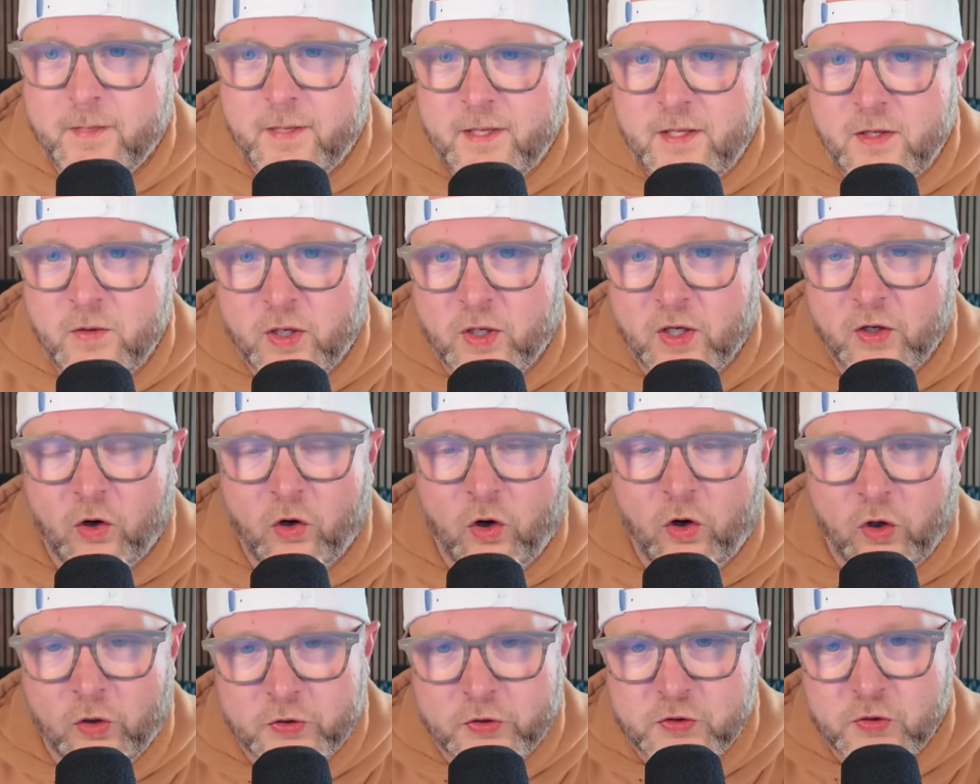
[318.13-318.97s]
you can
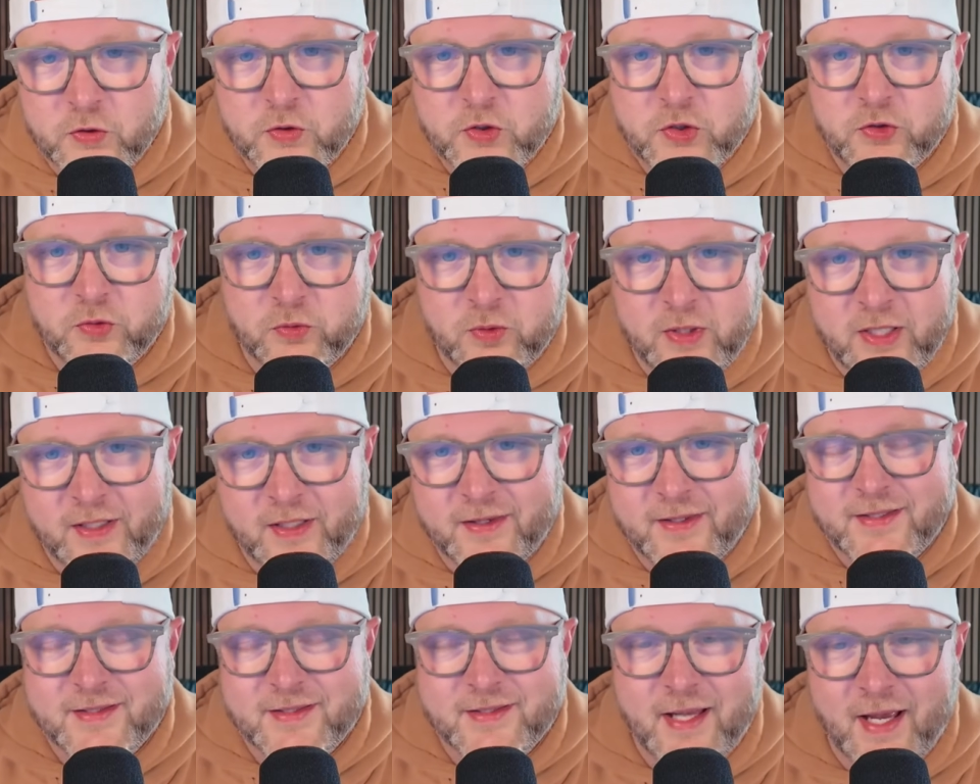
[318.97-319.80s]
also shrink
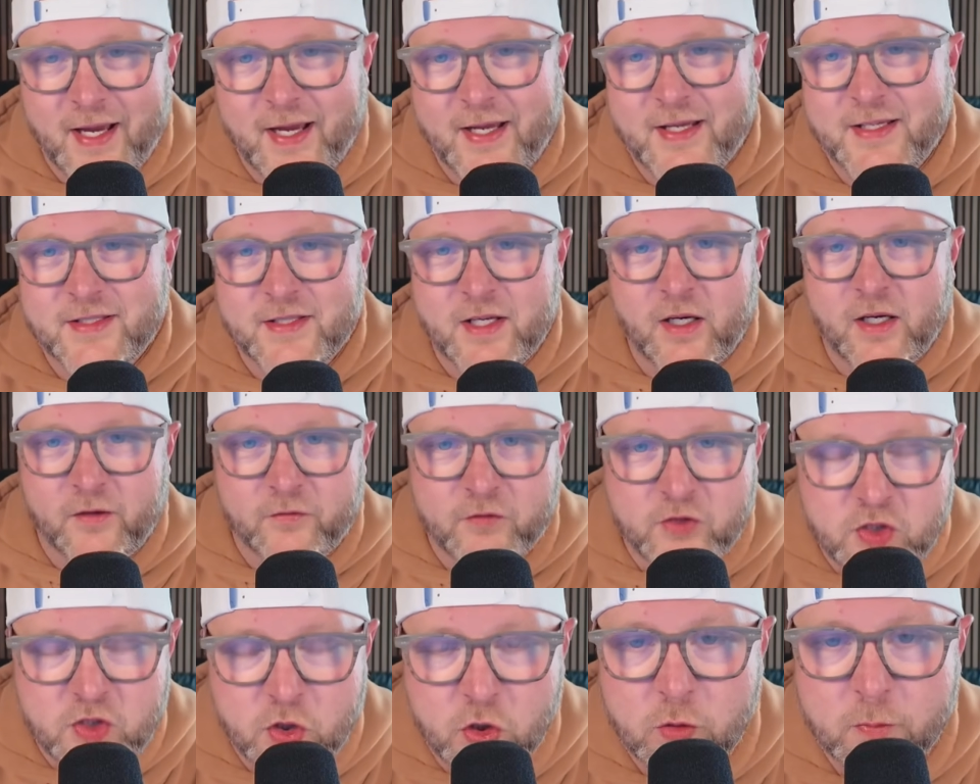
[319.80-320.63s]
the size of
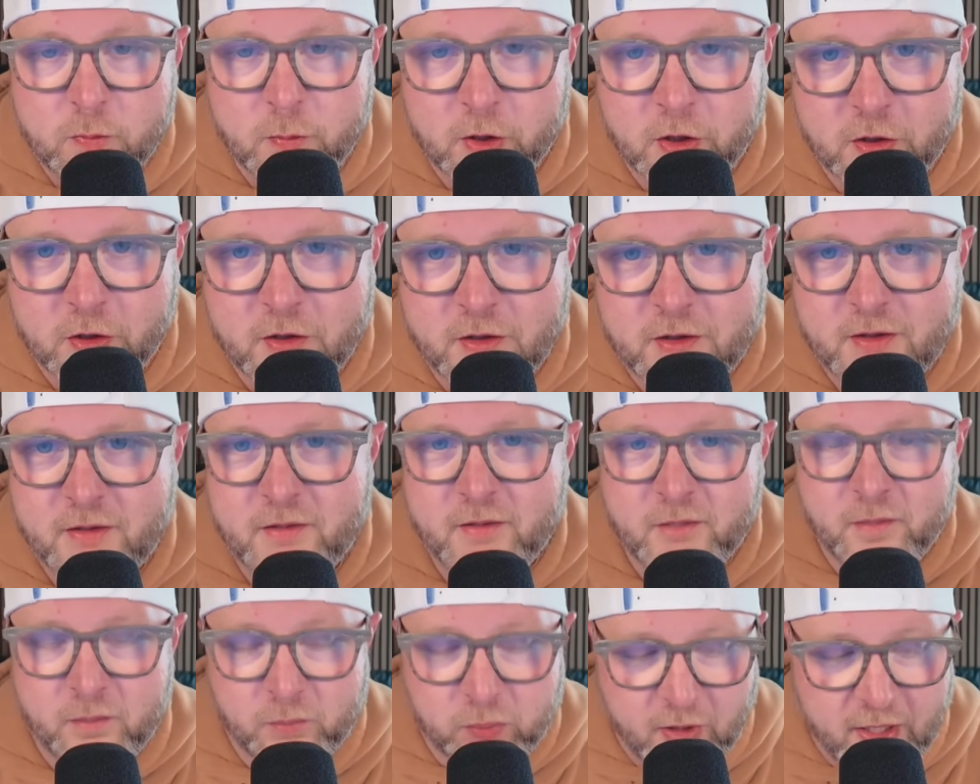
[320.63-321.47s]
tumors,
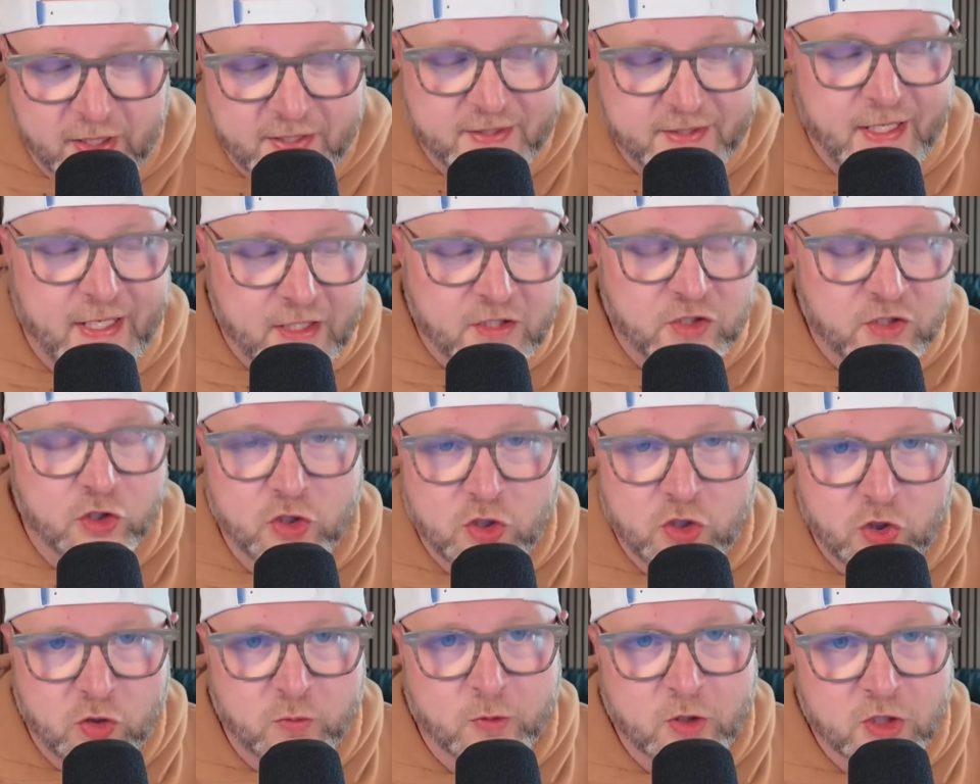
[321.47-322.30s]
breast cancer
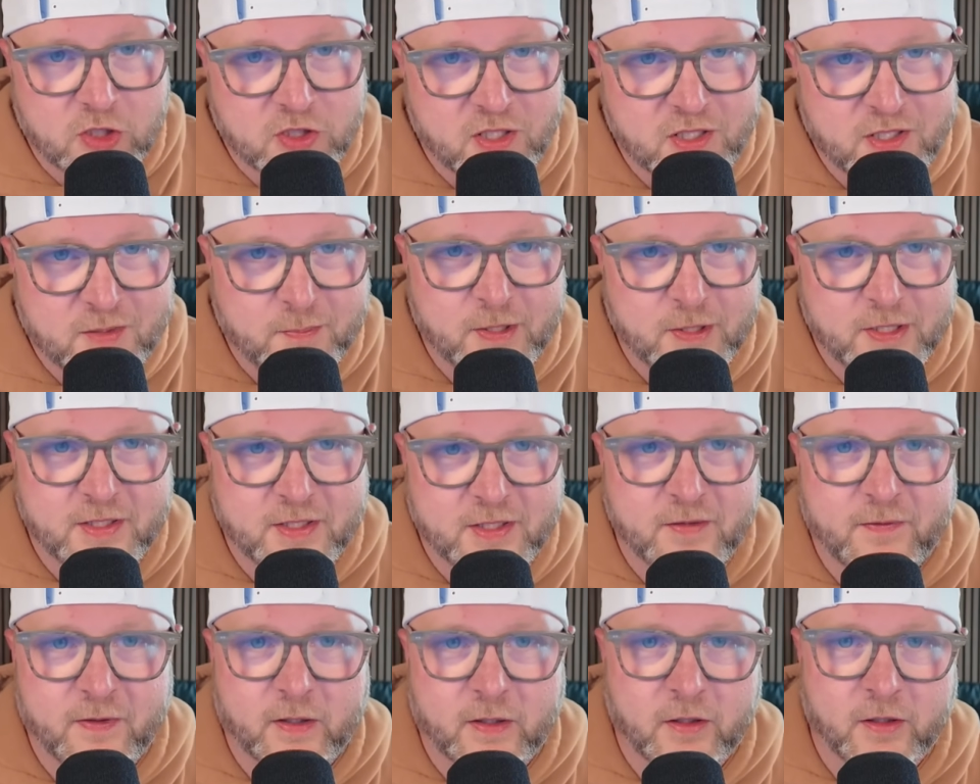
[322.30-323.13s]
tumors
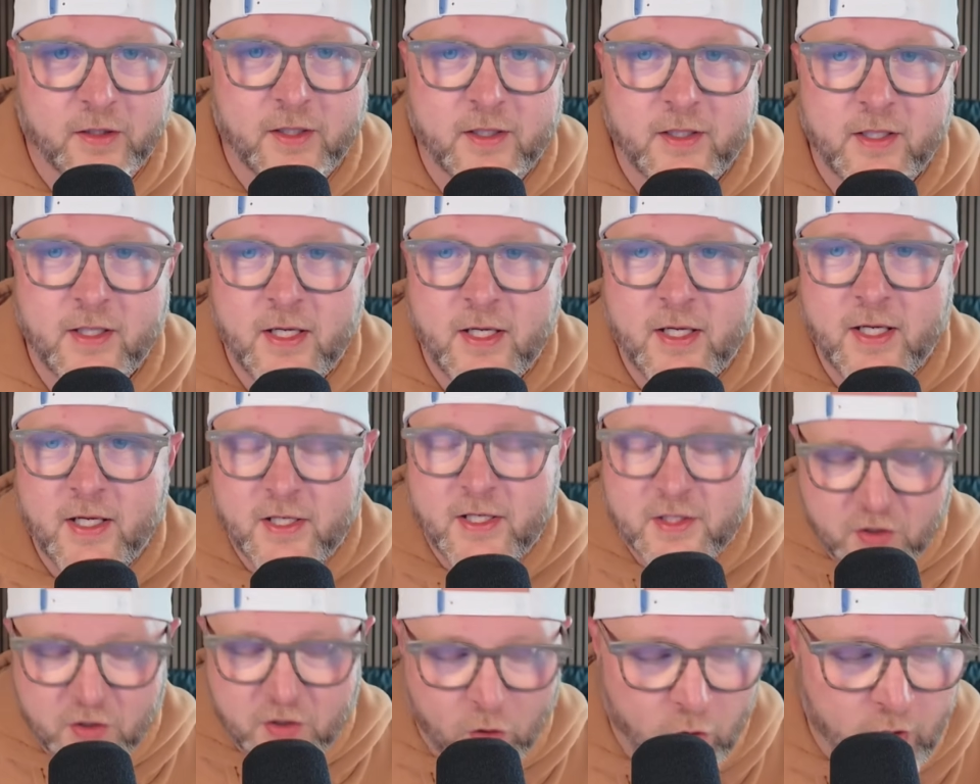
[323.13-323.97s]
specifically. So